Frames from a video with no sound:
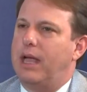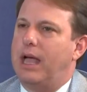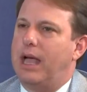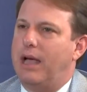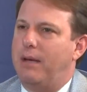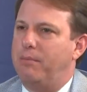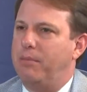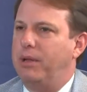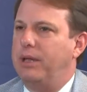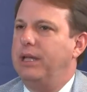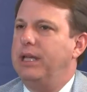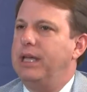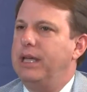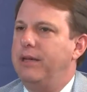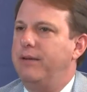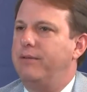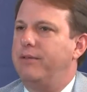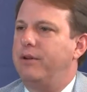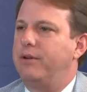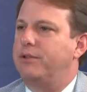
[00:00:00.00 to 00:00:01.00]
I
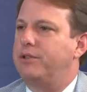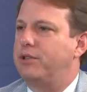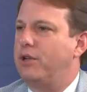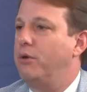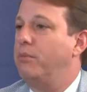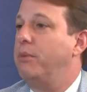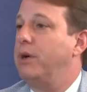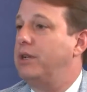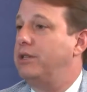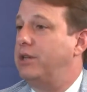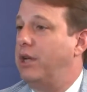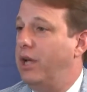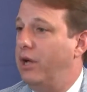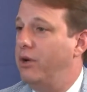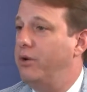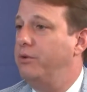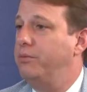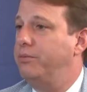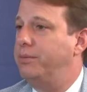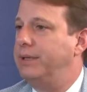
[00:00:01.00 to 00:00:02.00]
believe there's so much
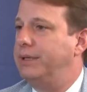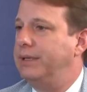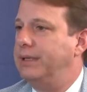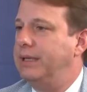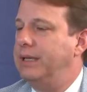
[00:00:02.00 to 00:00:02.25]
hope.